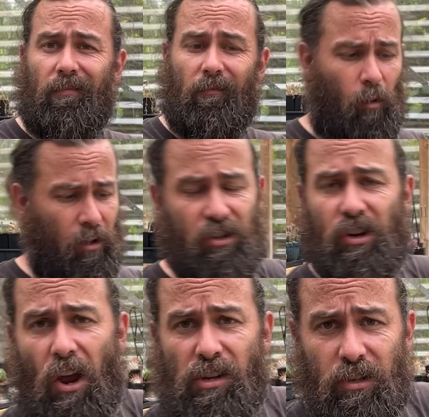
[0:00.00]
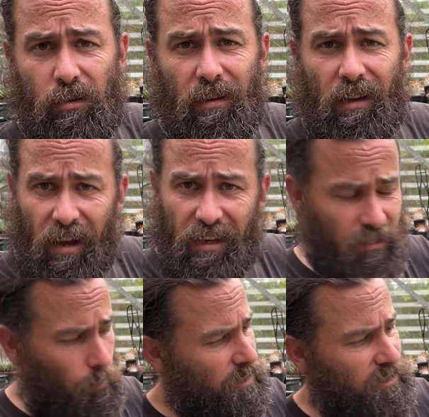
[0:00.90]
What it shows you is
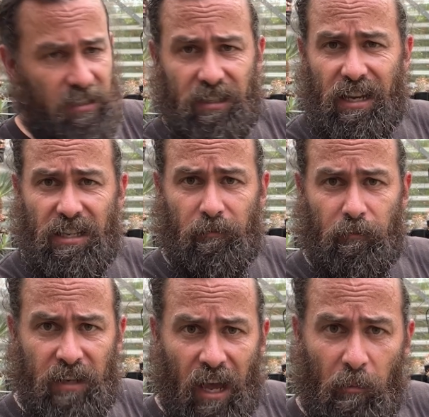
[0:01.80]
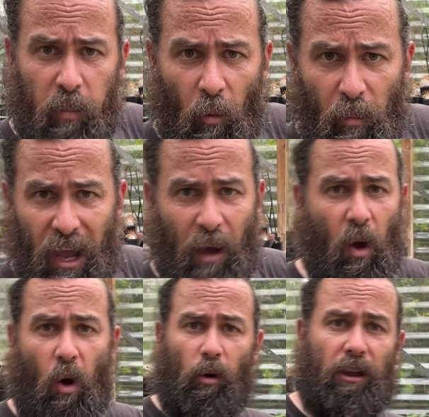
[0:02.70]
that once the seeds have started popping up,
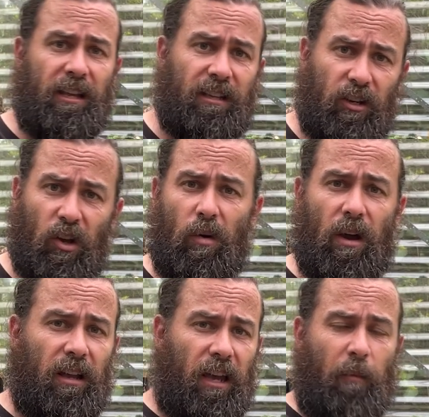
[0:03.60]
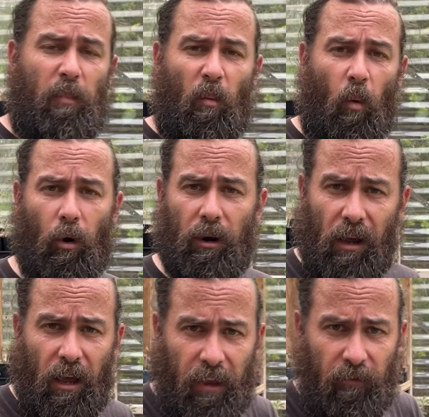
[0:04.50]
all you need to do, keep them watered,
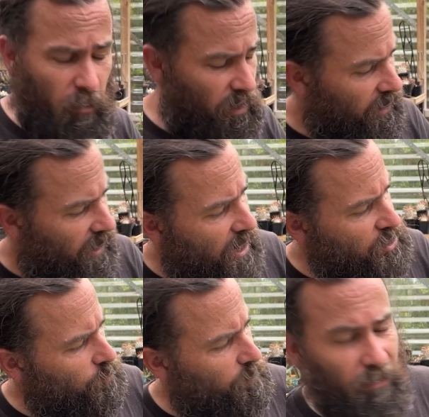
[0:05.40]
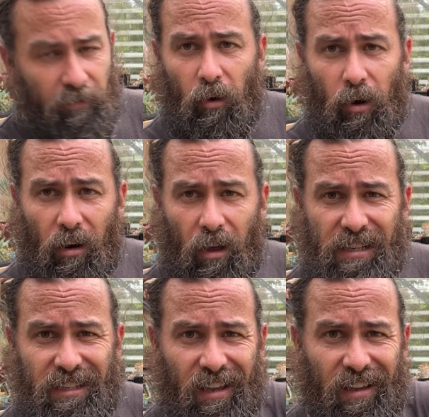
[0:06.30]
give them an occasional bit of
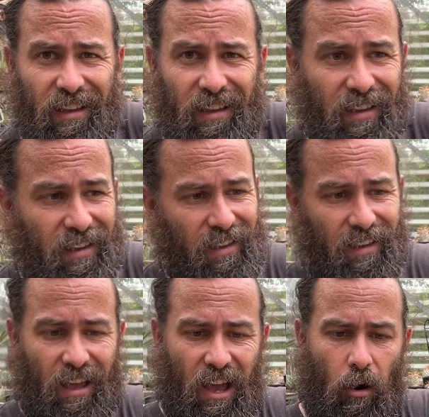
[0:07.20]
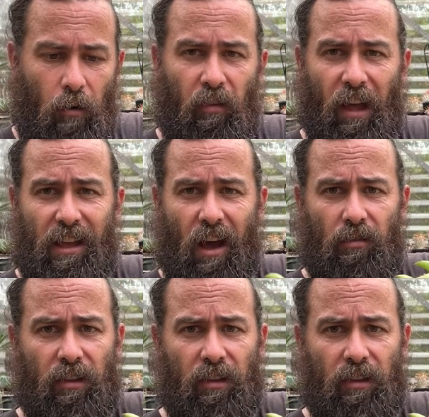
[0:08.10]
fertilizer, and off they go.